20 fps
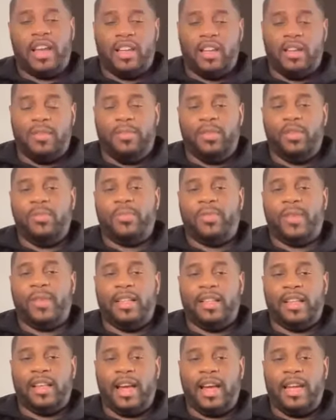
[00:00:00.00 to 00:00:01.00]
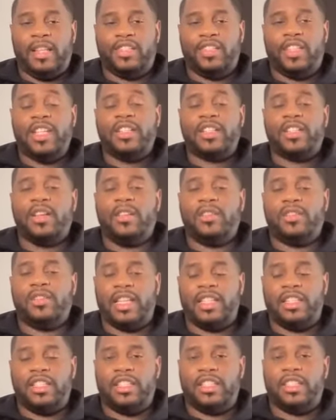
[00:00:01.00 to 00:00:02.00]
kind of a blueprint that kind of teach those
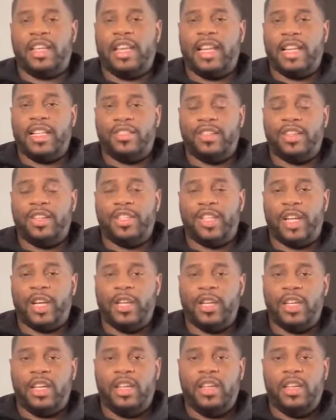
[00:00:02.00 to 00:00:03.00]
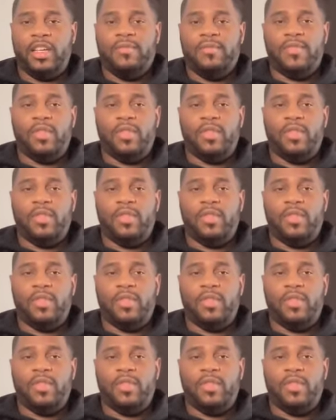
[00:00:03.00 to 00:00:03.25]
that's just getting to the journey